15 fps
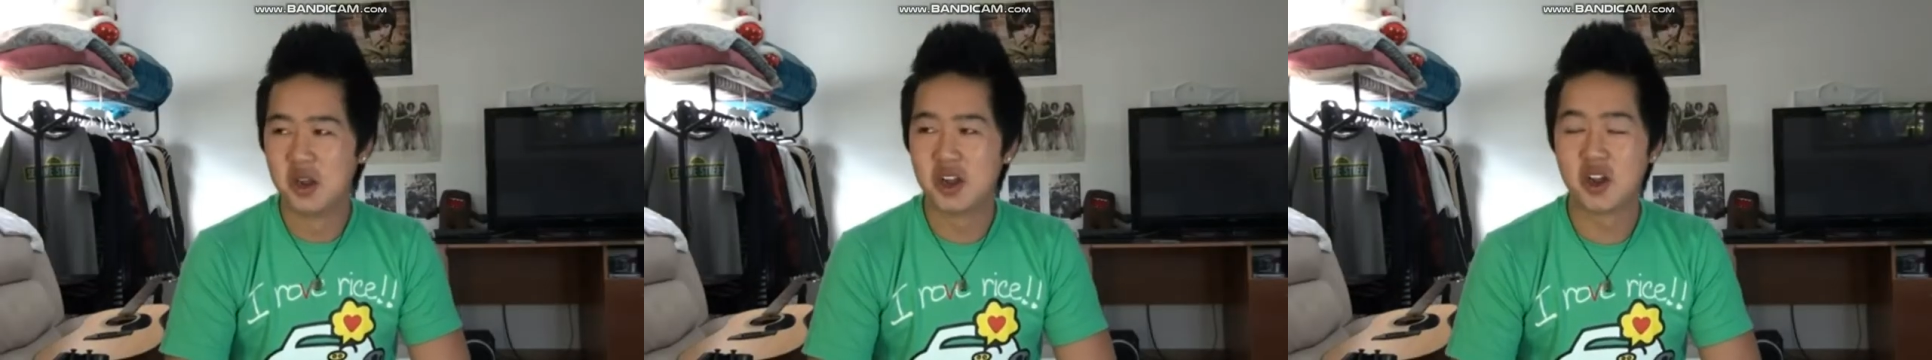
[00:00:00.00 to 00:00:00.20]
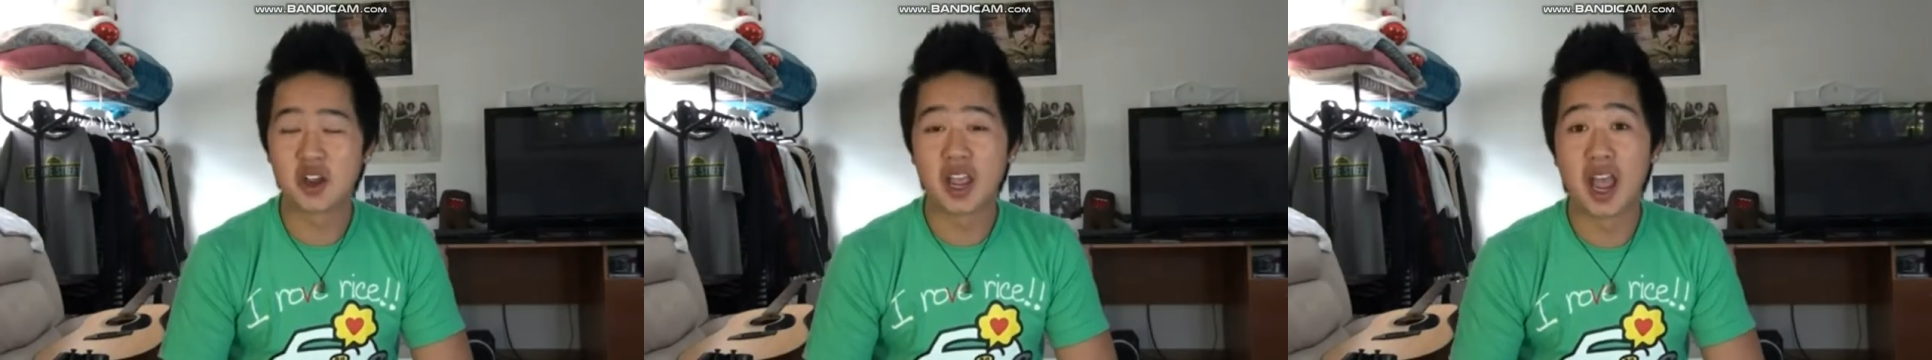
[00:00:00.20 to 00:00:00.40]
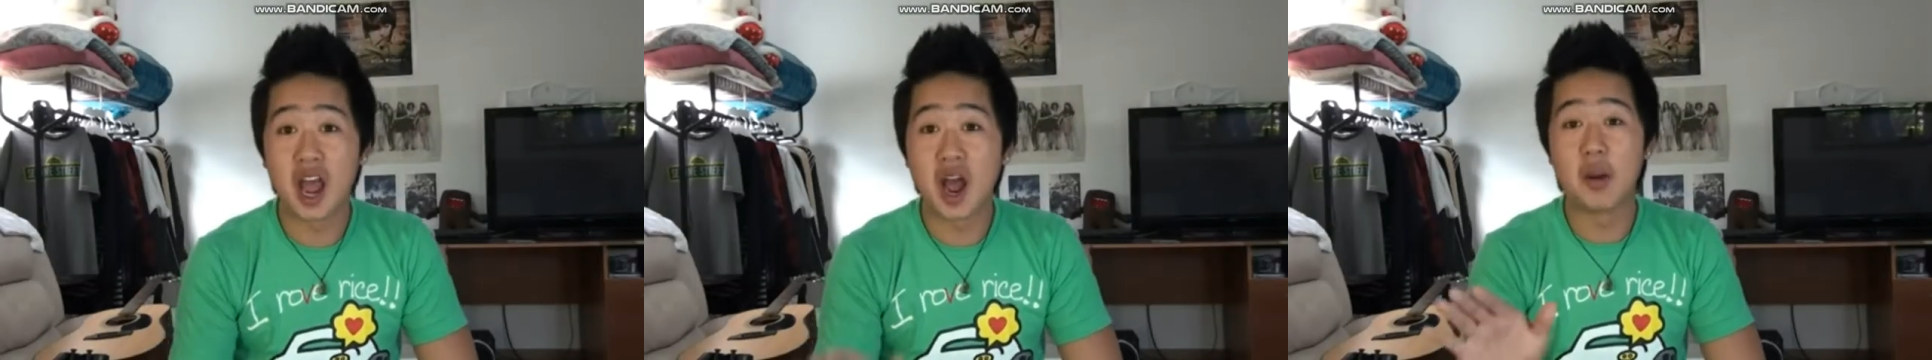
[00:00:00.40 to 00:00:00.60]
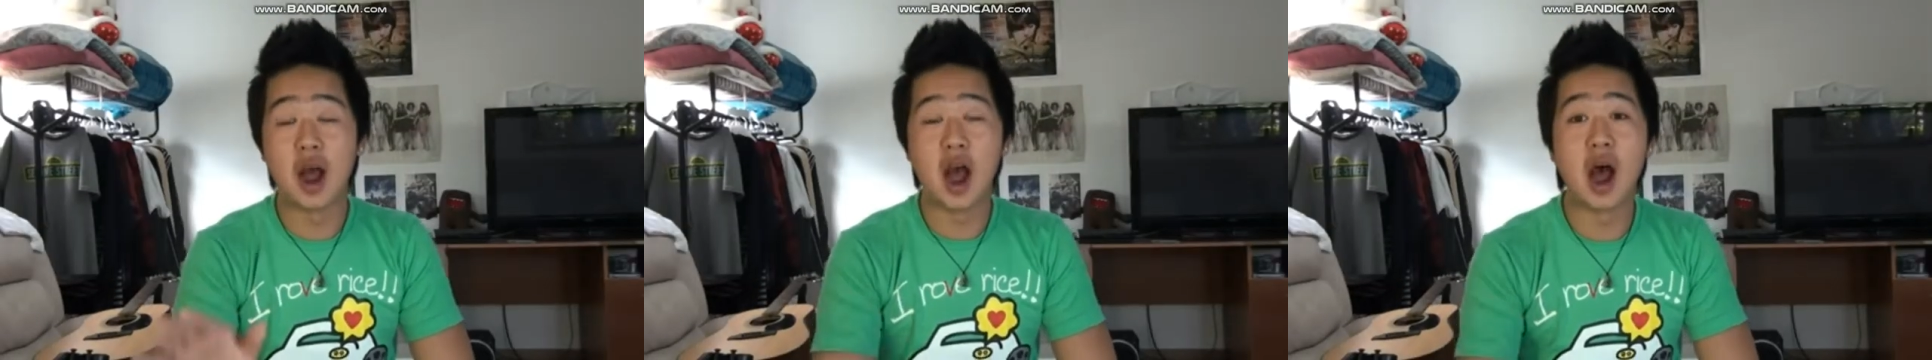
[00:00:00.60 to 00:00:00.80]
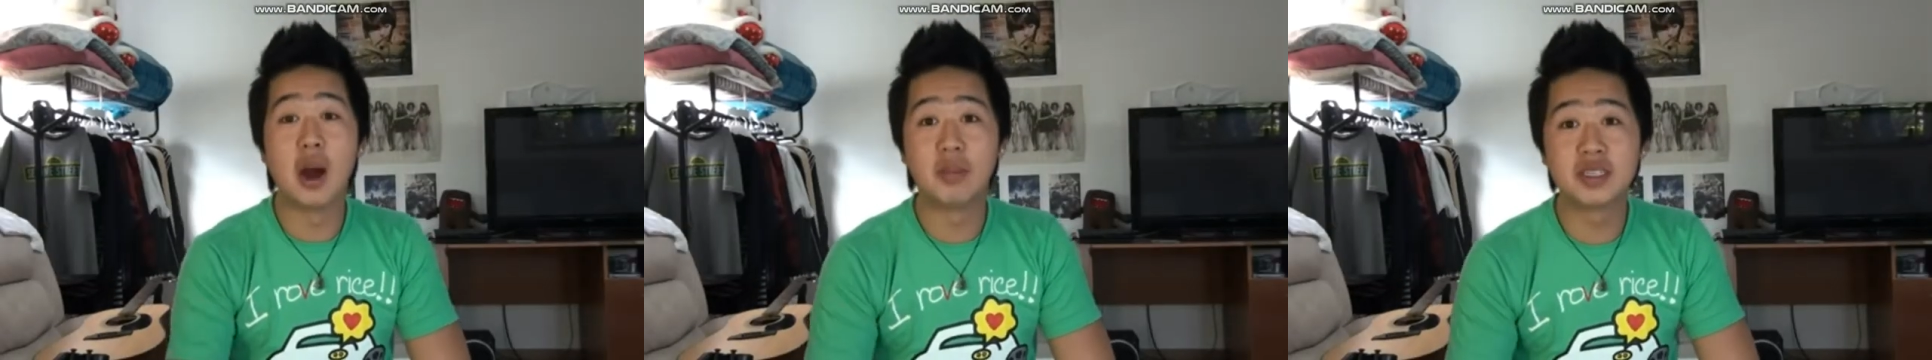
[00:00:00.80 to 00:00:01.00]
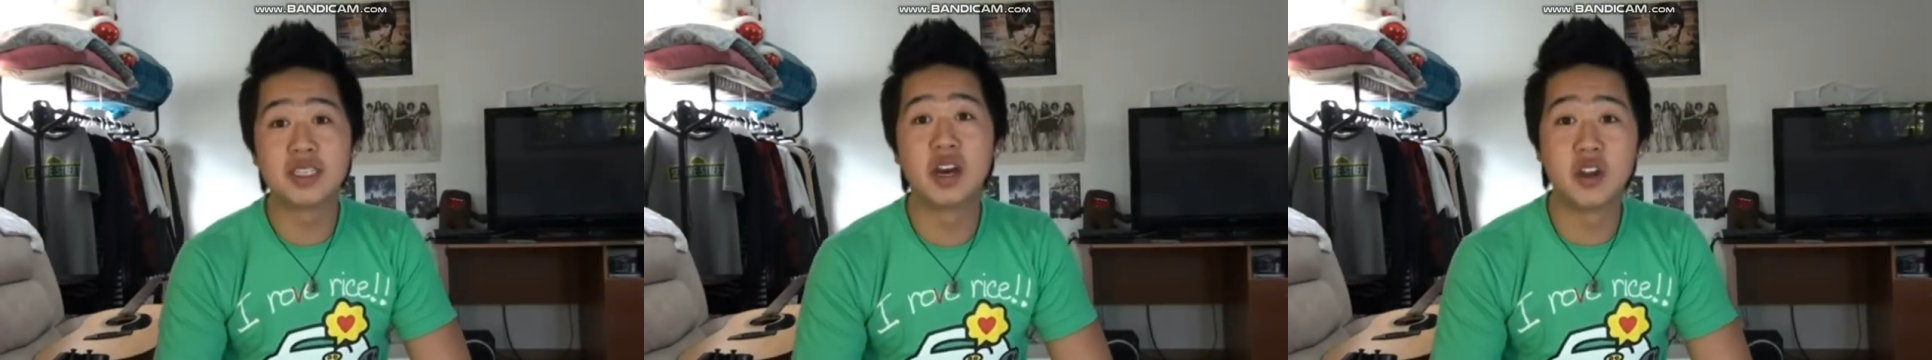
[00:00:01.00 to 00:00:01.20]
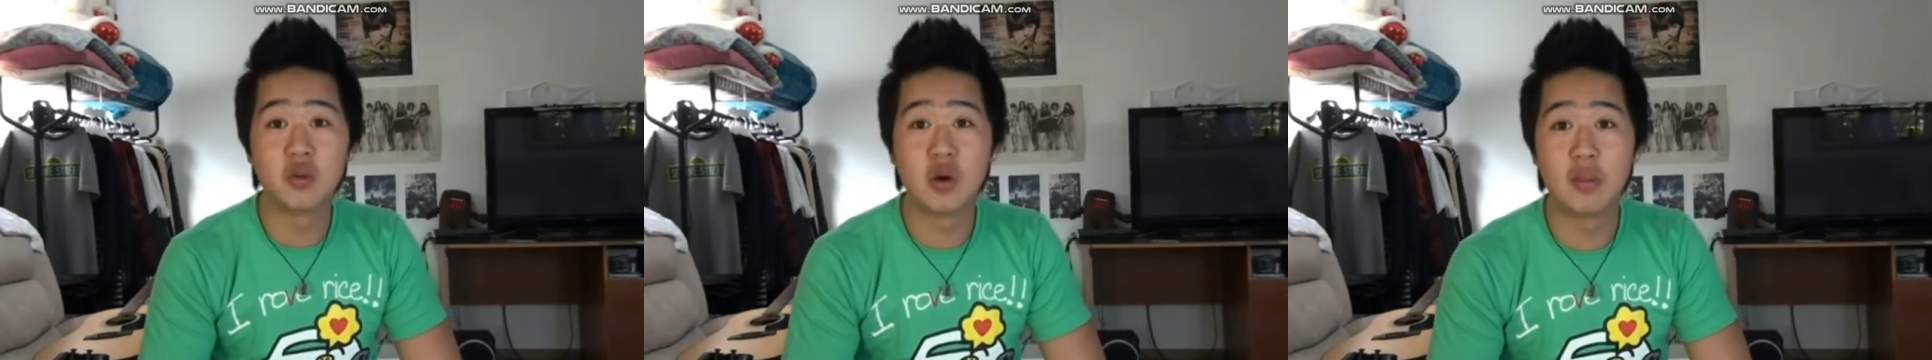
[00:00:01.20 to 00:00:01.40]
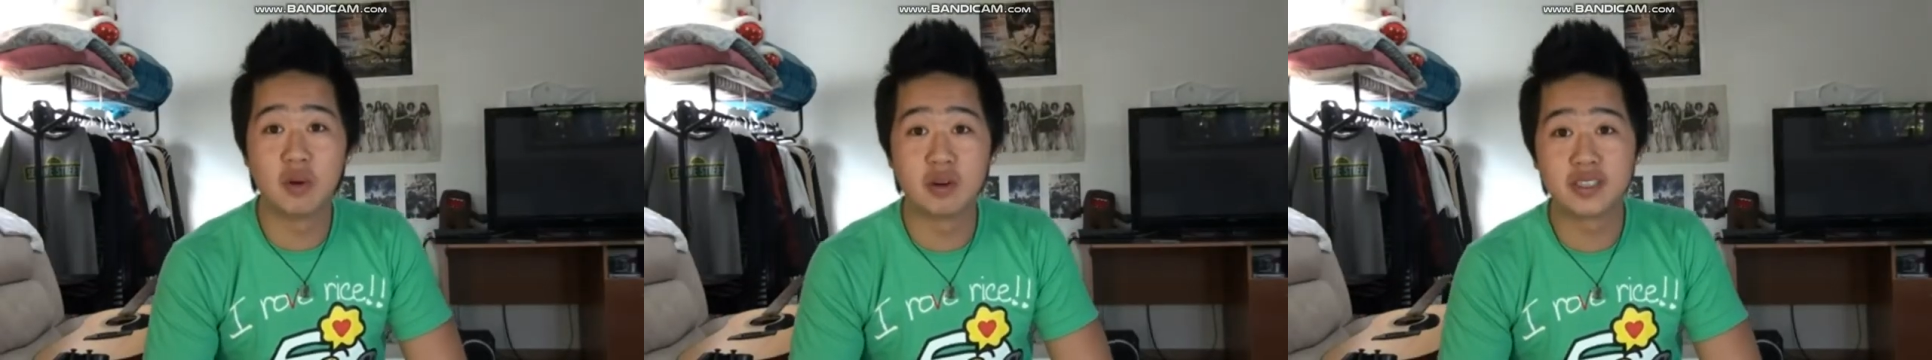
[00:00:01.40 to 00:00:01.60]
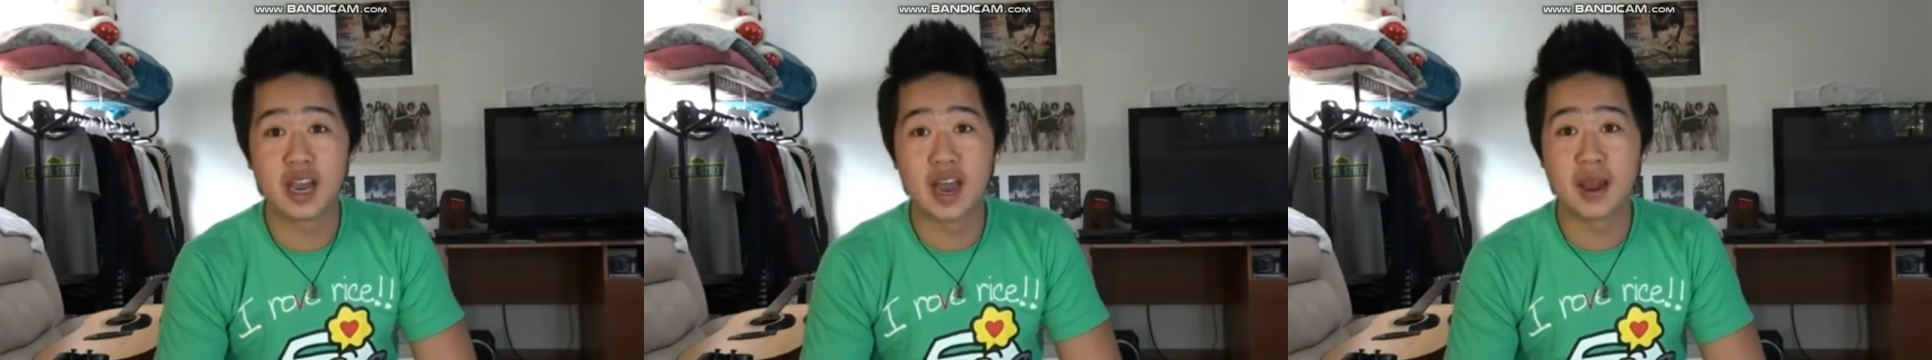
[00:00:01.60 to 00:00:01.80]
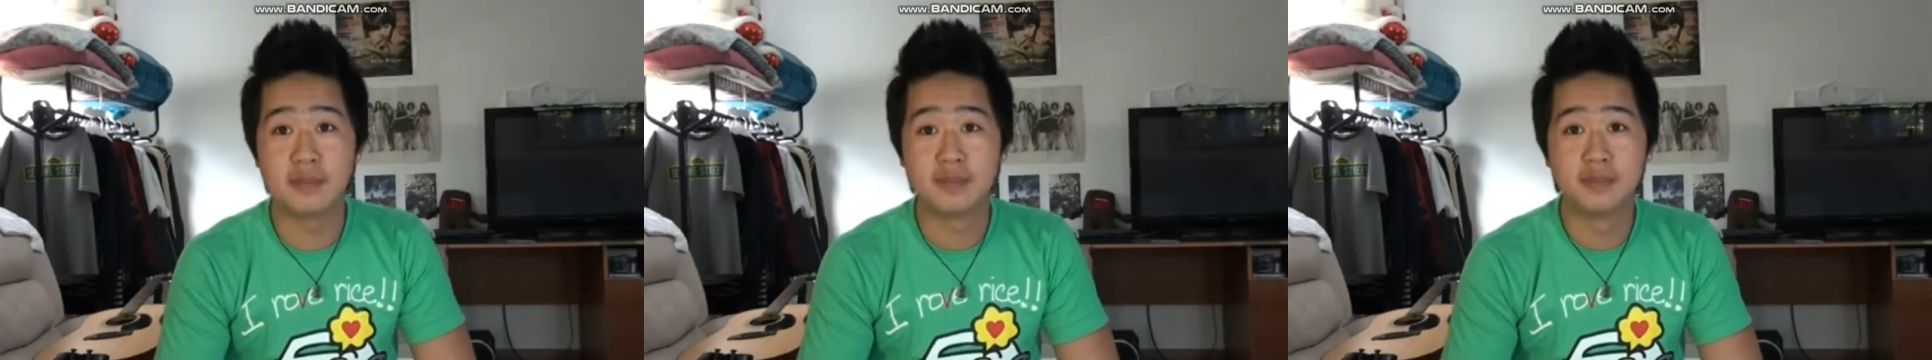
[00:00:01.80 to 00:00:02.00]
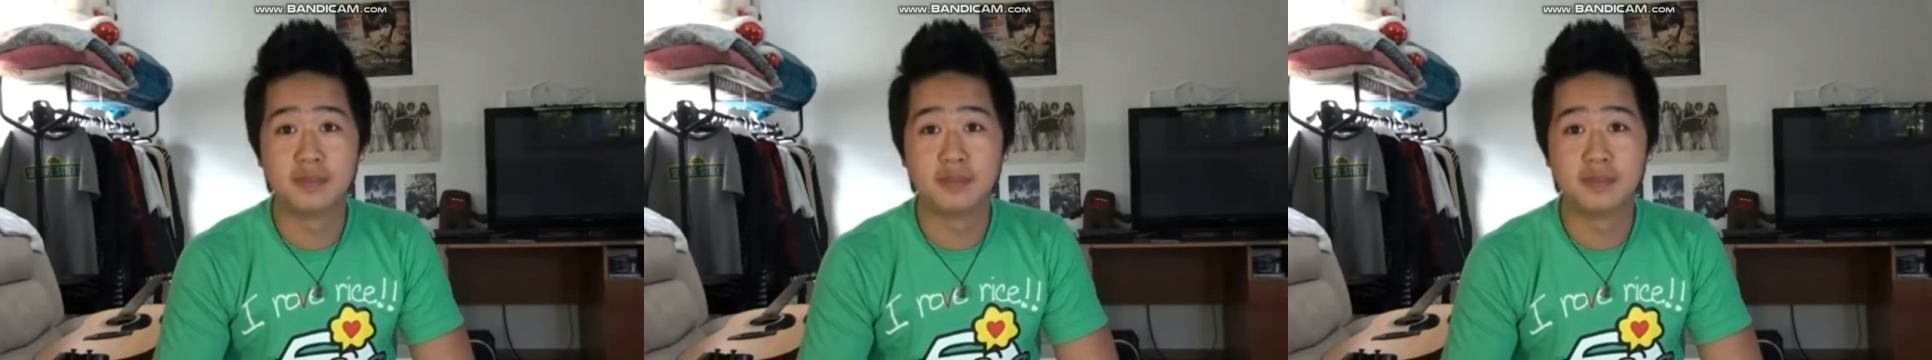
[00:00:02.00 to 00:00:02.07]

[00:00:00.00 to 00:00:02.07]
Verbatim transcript: Okay, I'm, I'm gonna tell you one more time.